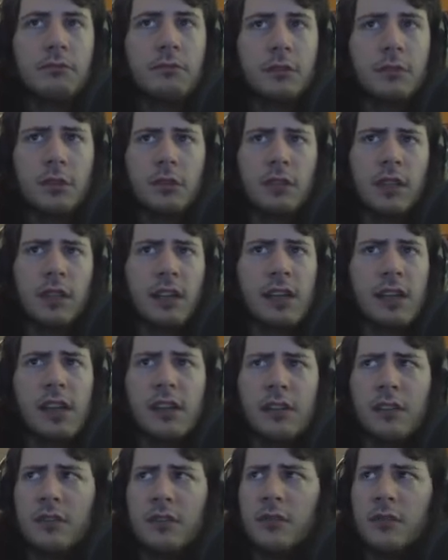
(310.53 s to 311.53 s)
Looks like he
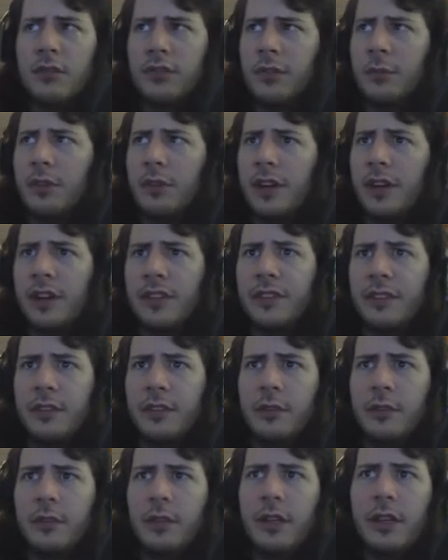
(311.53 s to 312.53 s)
could use some rest
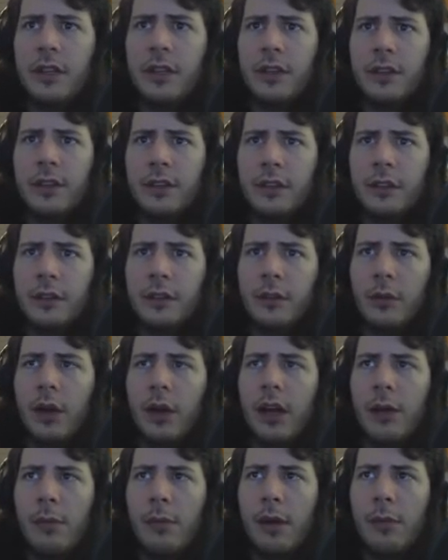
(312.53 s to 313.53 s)
too. He is
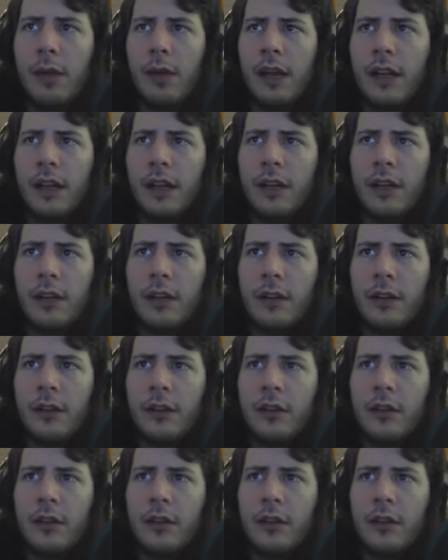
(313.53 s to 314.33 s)
why am I back here?